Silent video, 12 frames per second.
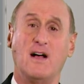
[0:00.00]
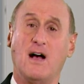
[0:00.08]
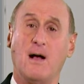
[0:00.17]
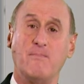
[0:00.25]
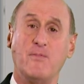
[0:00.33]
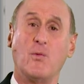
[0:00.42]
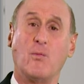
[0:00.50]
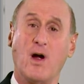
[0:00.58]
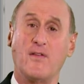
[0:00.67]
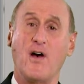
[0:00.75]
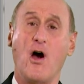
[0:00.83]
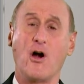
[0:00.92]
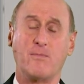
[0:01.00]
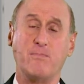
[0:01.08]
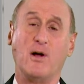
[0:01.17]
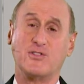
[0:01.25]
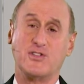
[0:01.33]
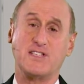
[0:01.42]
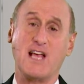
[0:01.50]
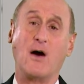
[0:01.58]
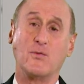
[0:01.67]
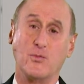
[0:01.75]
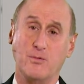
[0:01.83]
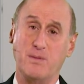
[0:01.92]
where the heart bulges
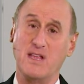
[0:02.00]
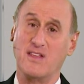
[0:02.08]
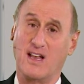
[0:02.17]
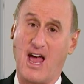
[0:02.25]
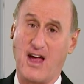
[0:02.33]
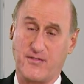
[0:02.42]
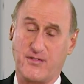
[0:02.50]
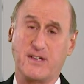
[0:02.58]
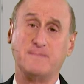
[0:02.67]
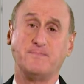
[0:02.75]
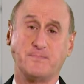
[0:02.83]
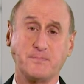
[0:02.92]
out would be the left.